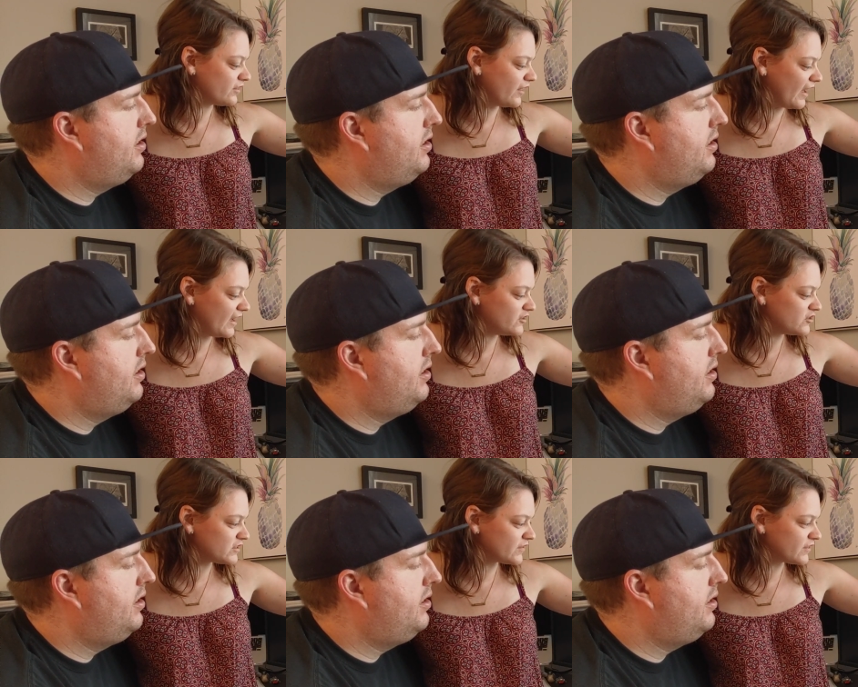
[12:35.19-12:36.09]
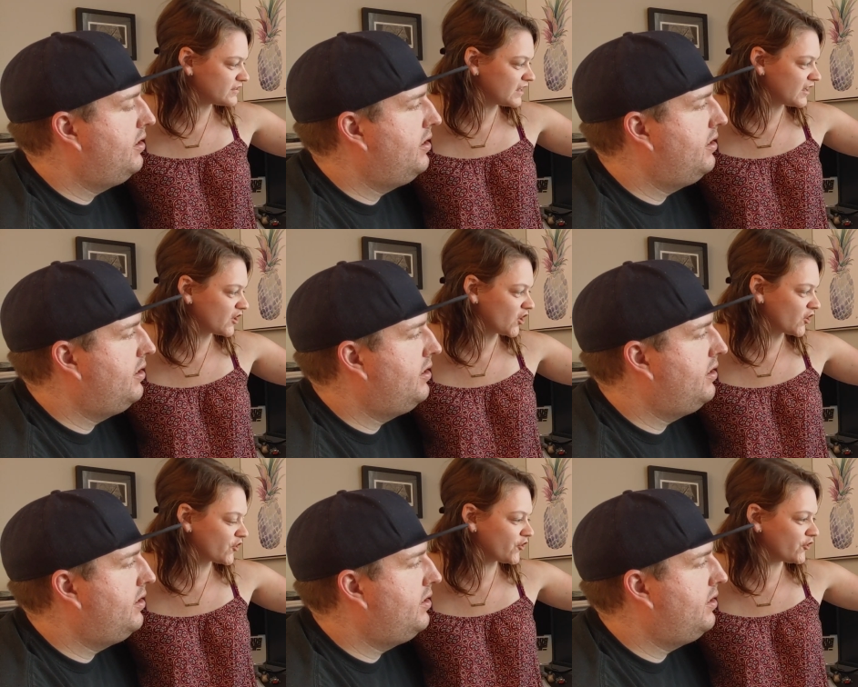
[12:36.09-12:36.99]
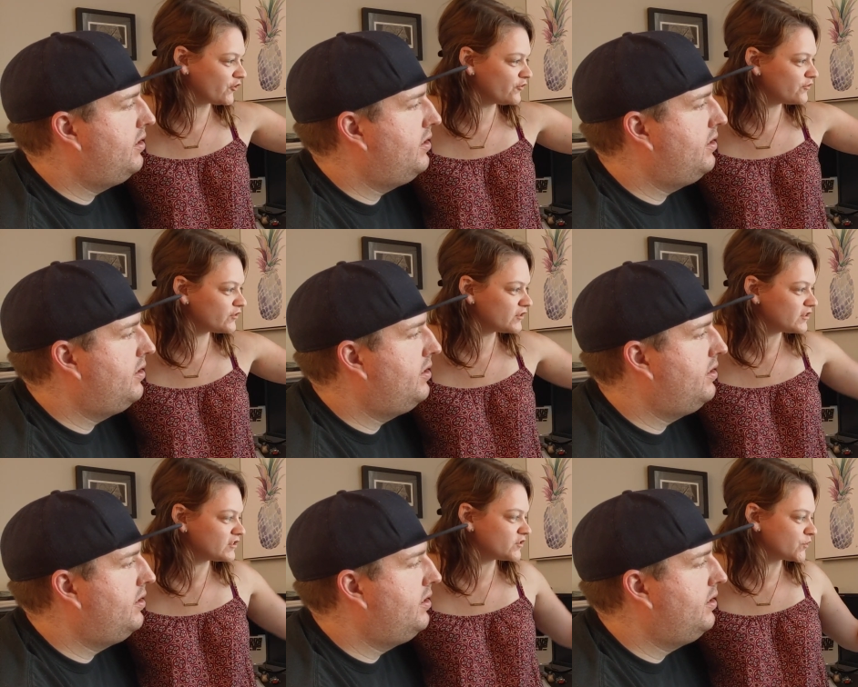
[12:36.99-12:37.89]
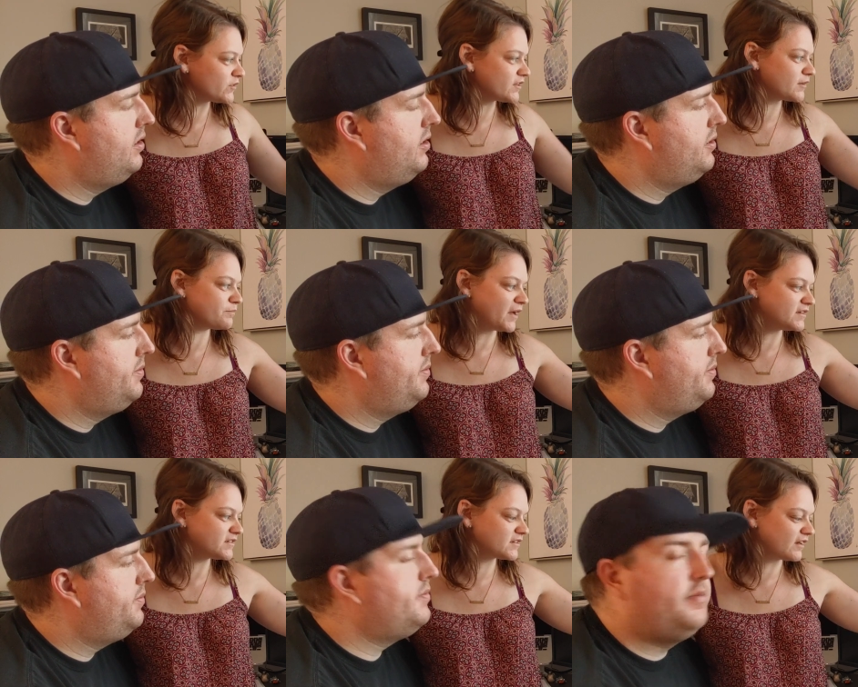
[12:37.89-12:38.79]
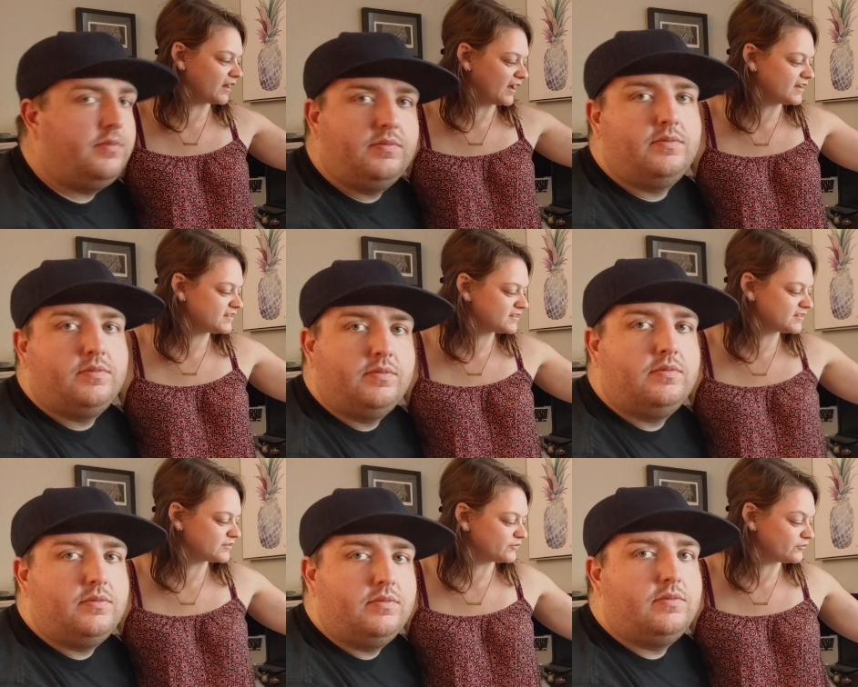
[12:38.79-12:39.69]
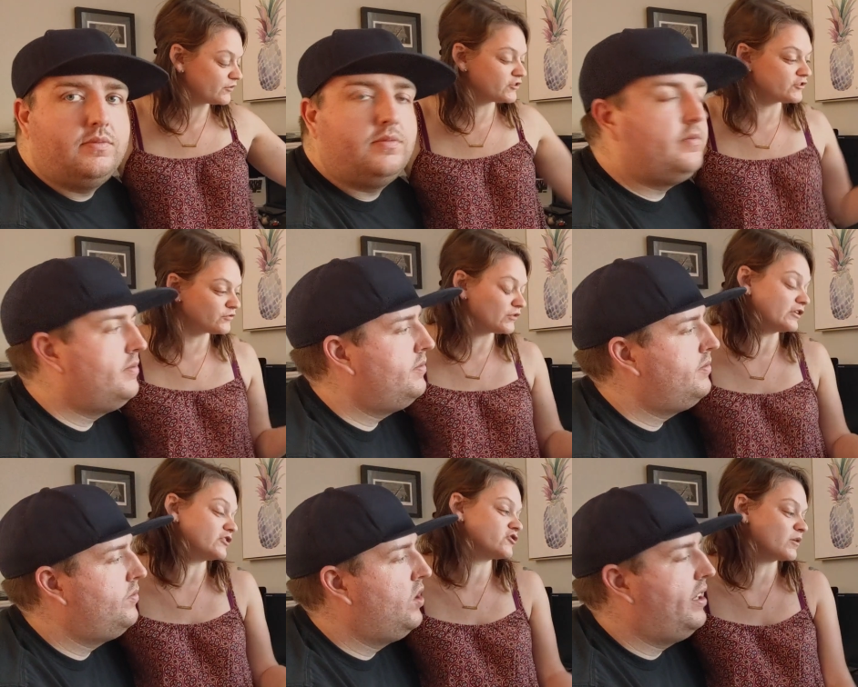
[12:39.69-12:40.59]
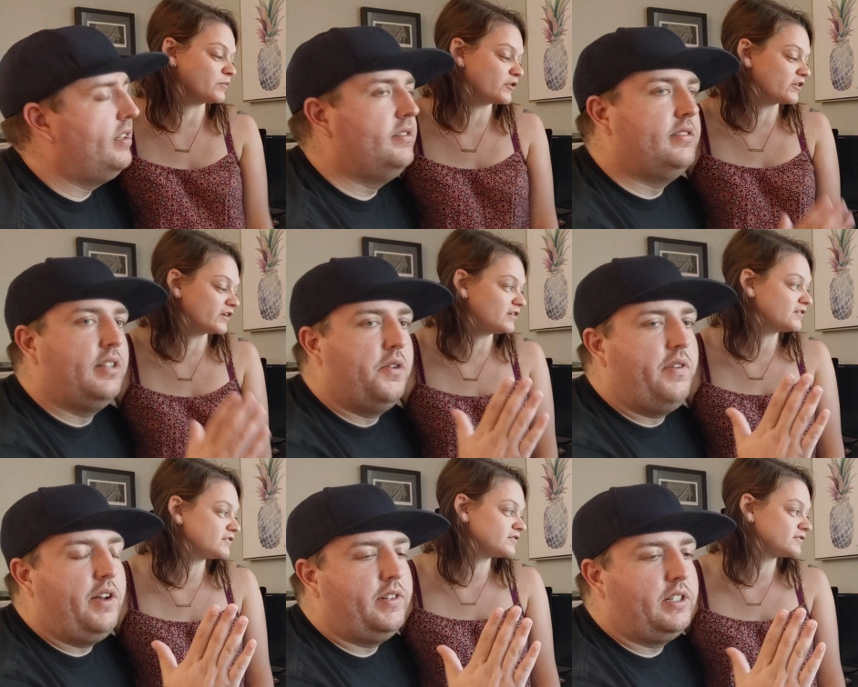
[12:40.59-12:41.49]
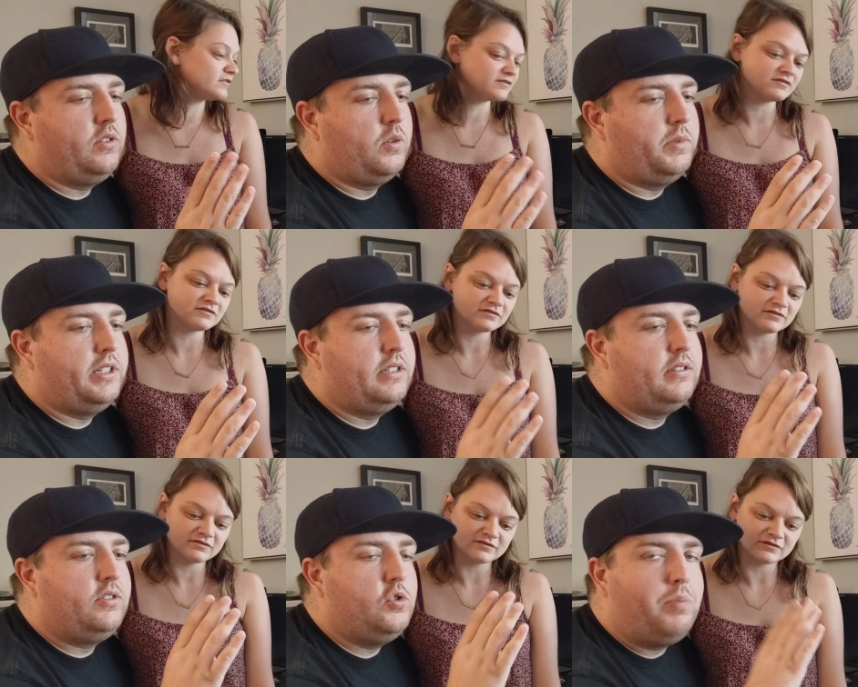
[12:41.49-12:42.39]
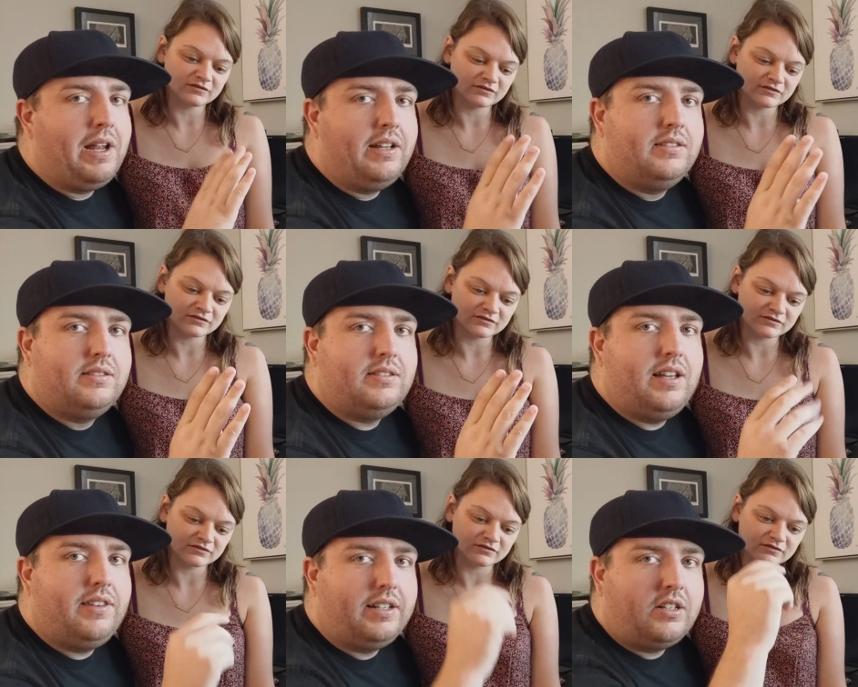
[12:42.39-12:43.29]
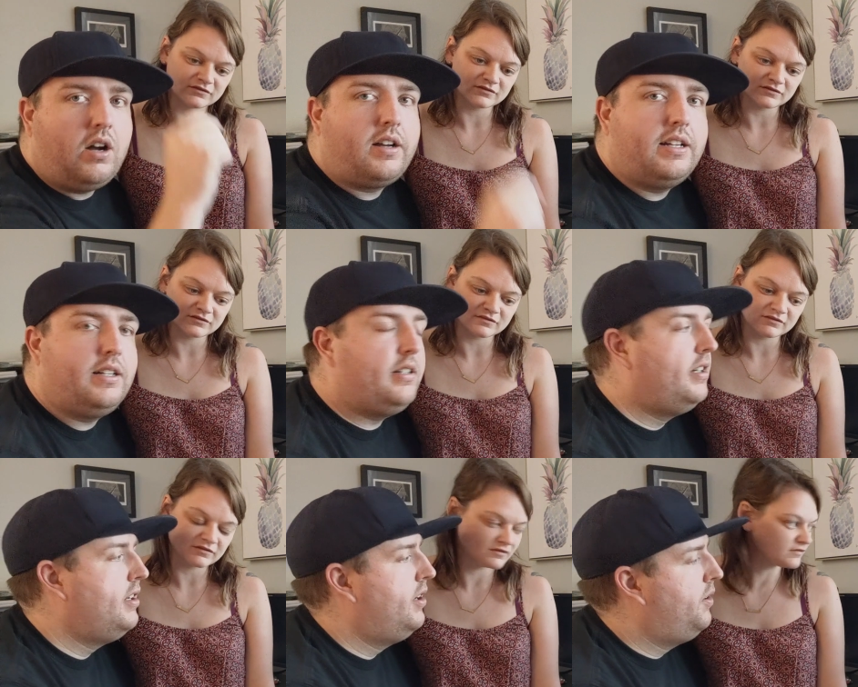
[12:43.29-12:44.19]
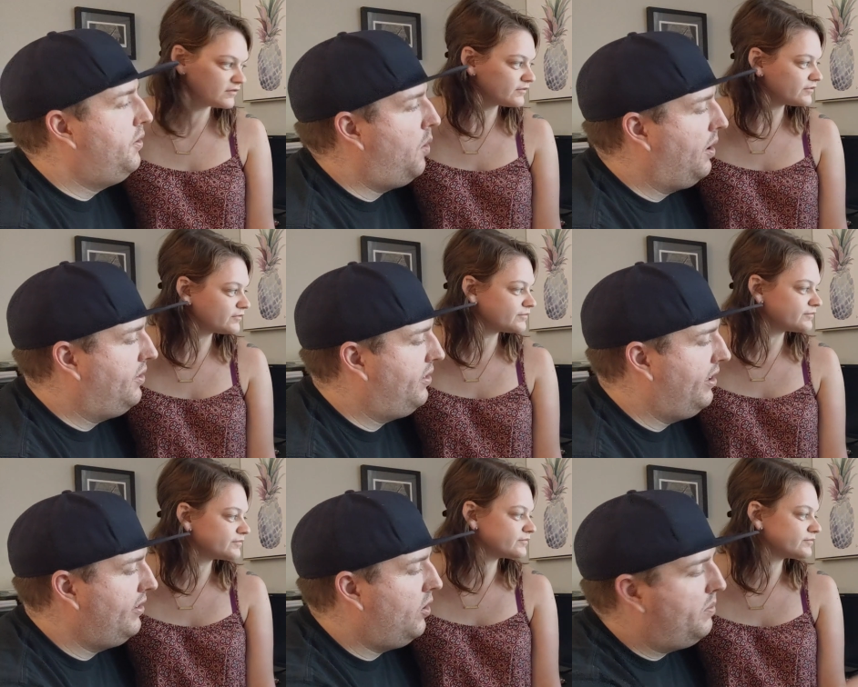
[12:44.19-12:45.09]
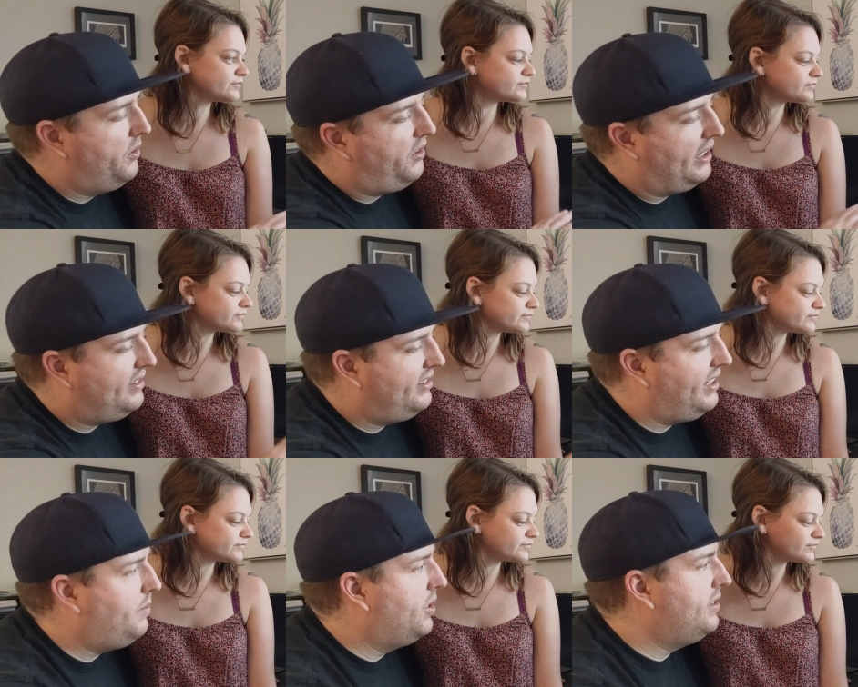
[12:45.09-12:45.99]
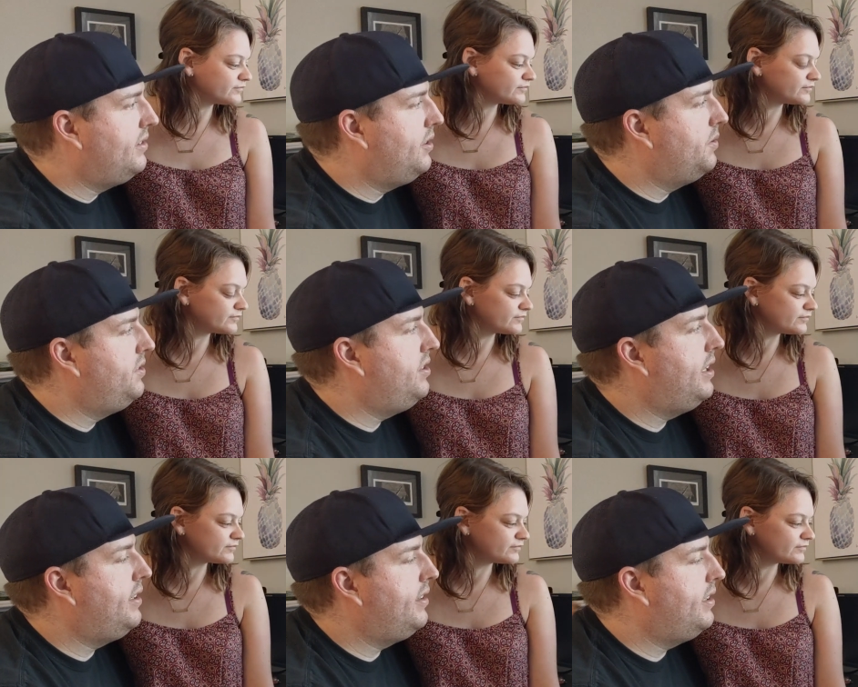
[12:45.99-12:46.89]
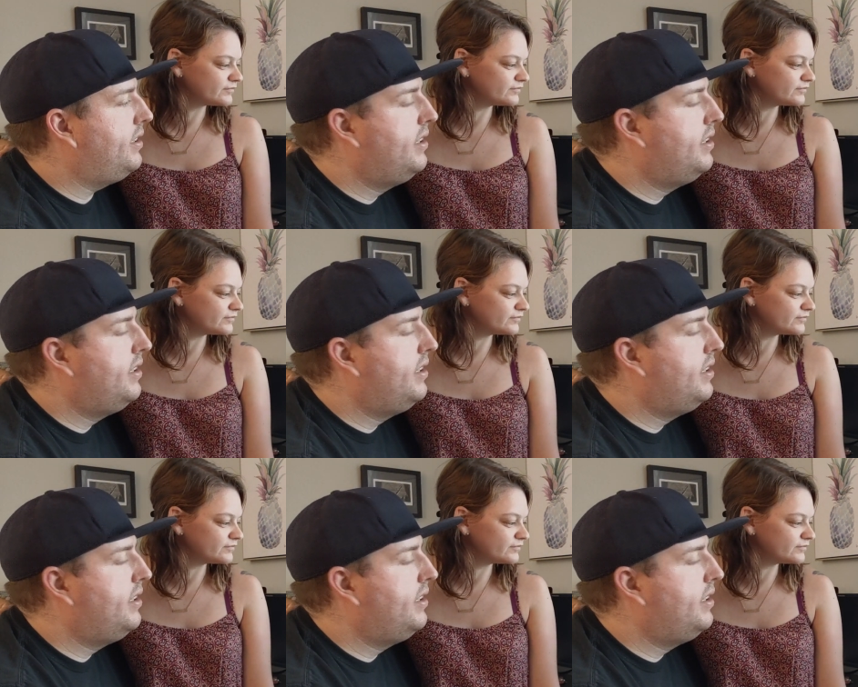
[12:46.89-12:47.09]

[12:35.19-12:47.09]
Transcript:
Speaker 1: the edges of the tank are curved, so it's like bent glass, which is really sharp. instead of
Speaker 2: having normally two panes and then caulking, so it's it's almost like seamless. You don't see anything.